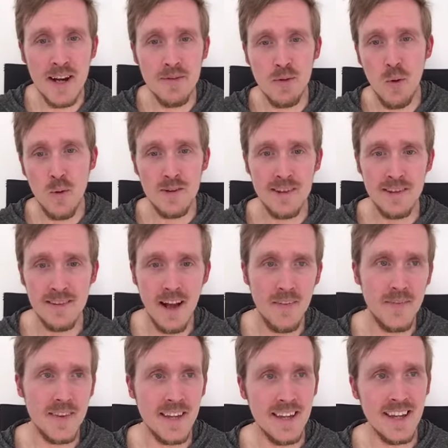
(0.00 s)
Of course, is
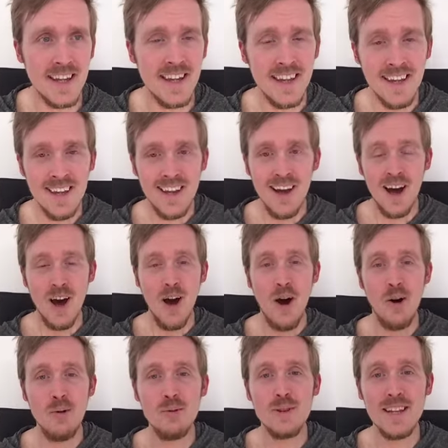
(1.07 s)
not the
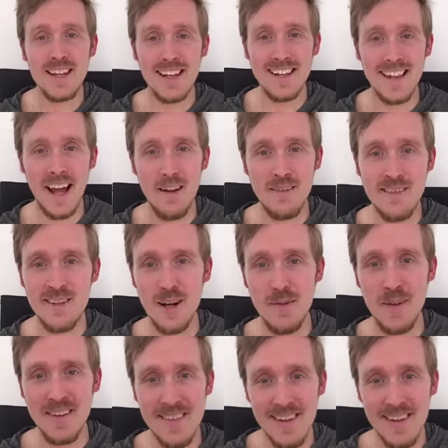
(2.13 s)
only cloud service